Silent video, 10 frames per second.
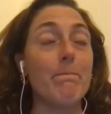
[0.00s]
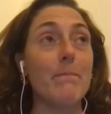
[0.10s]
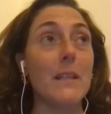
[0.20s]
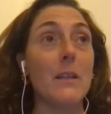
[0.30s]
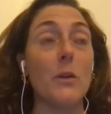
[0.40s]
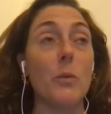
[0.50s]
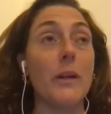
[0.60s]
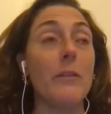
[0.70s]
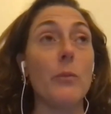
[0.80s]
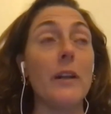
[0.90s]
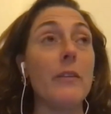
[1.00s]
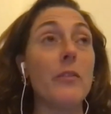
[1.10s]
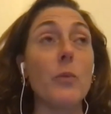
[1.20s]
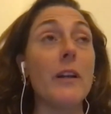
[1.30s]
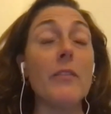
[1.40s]
you know, whatever, whatever,
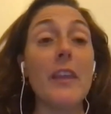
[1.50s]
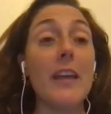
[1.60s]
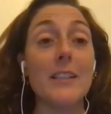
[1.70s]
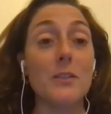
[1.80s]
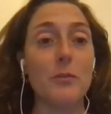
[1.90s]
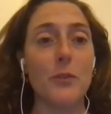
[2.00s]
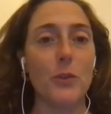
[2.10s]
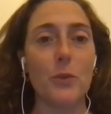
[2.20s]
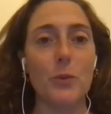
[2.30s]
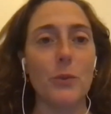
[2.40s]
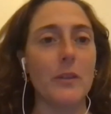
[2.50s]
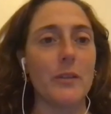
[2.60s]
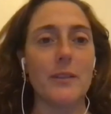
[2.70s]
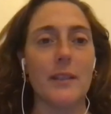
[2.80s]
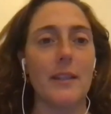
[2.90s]
whatever that is for you, whether
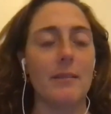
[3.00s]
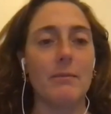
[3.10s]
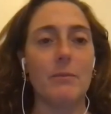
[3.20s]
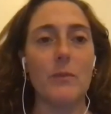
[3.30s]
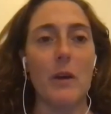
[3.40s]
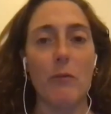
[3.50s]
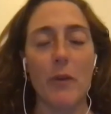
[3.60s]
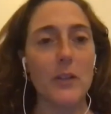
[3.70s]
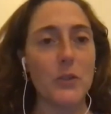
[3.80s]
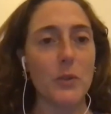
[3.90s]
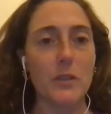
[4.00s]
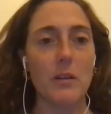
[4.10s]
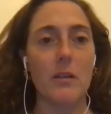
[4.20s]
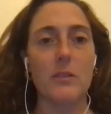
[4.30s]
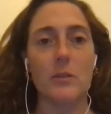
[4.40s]
it's like a, a friend you can
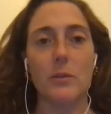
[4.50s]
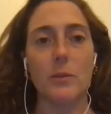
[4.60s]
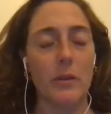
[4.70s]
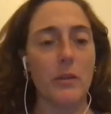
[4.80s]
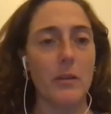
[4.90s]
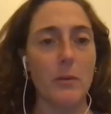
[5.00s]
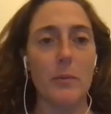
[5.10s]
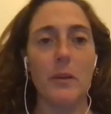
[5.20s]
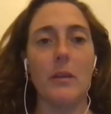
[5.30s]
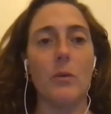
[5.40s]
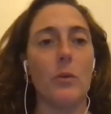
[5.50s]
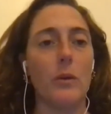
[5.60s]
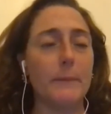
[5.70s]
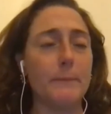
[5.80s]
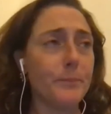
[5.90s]
talk to, or therapy,
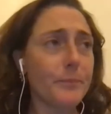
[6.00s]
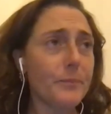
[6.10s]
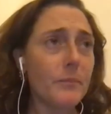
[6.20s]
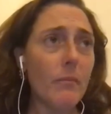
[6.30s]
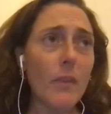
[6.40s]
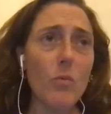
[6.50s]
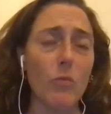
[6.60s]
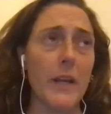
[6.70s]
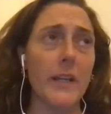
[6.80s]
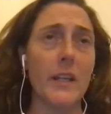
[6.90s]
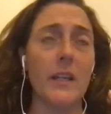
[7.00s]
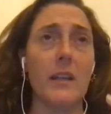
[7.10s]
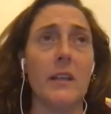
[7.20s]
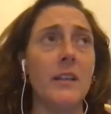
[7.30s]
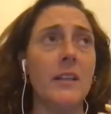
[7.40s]
or
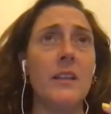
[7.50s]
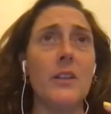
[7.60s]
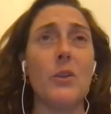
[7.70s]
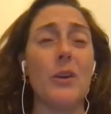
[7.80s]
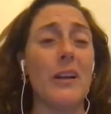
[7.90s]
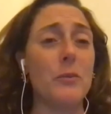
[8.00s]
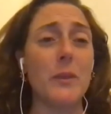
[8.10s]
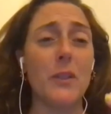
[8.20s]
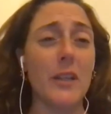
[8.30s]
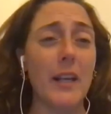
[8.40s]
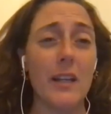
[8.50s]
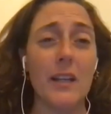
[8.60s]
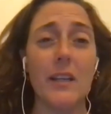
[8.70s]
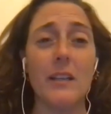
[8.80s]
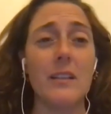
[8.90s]
writing, you don't have to be good at
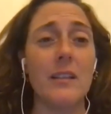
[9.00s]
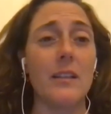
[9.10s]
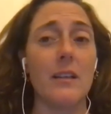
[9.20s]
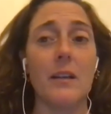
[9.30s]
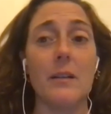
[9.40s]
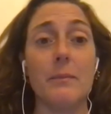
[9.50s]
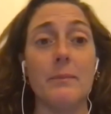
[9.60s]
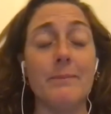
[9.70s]
it. Um,